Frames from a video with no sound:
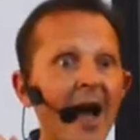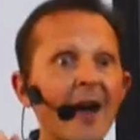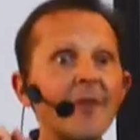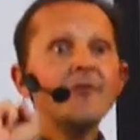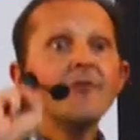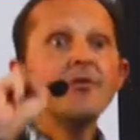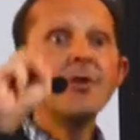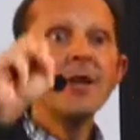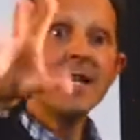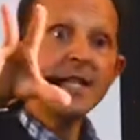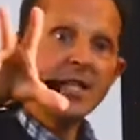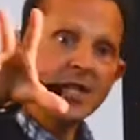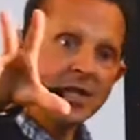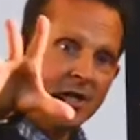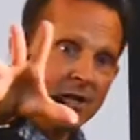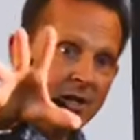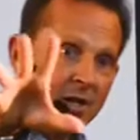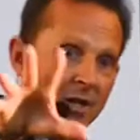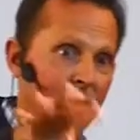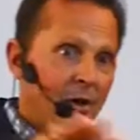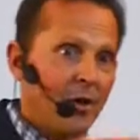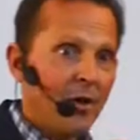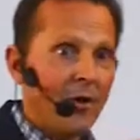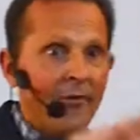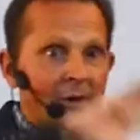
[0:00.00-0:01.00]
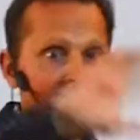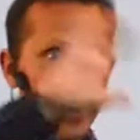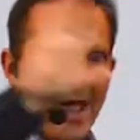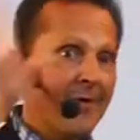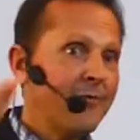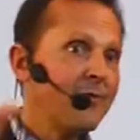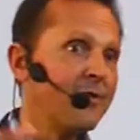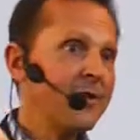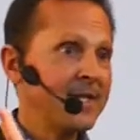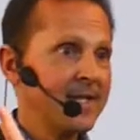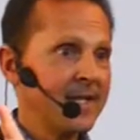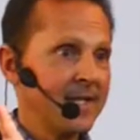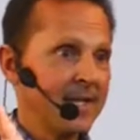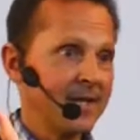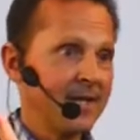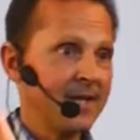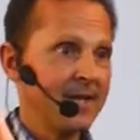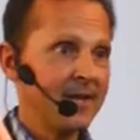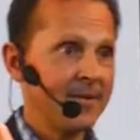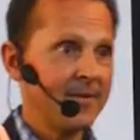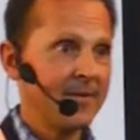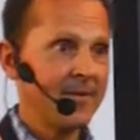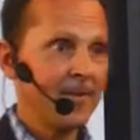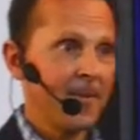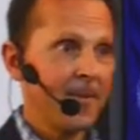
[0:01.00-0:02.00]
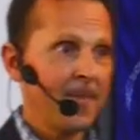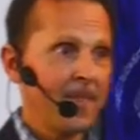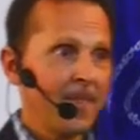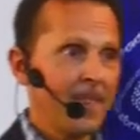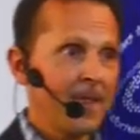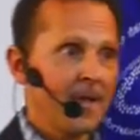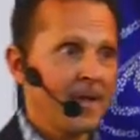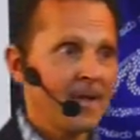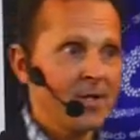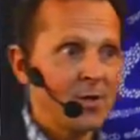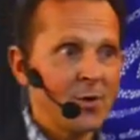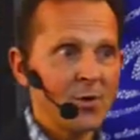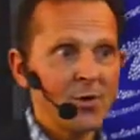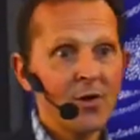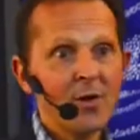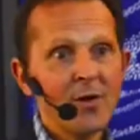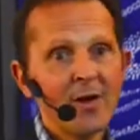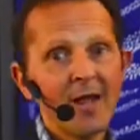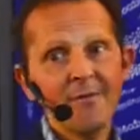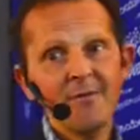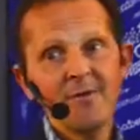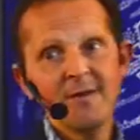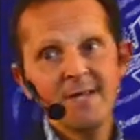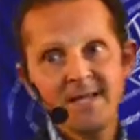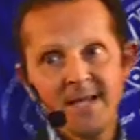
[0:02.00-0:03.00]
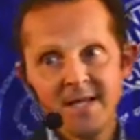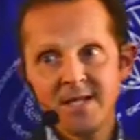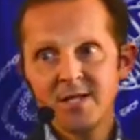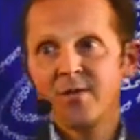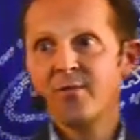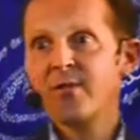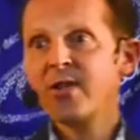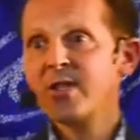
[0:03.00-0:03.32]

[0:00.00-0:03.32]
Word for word: average of everything. So you don't have a sense of